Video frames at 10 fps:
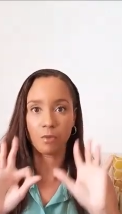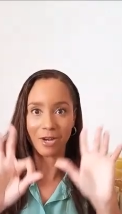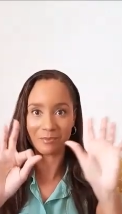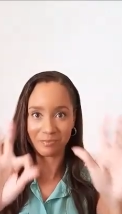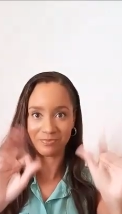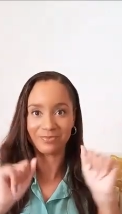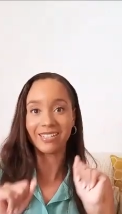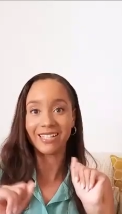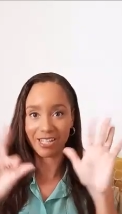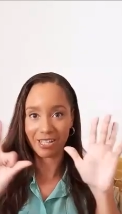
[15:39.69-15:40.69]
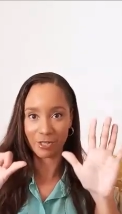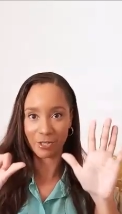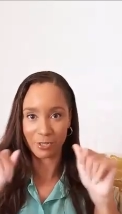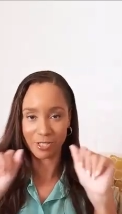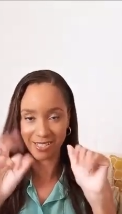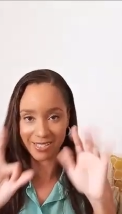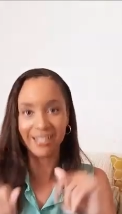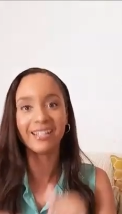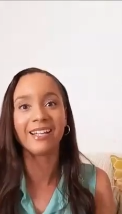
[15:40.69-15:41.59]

right, eight countries.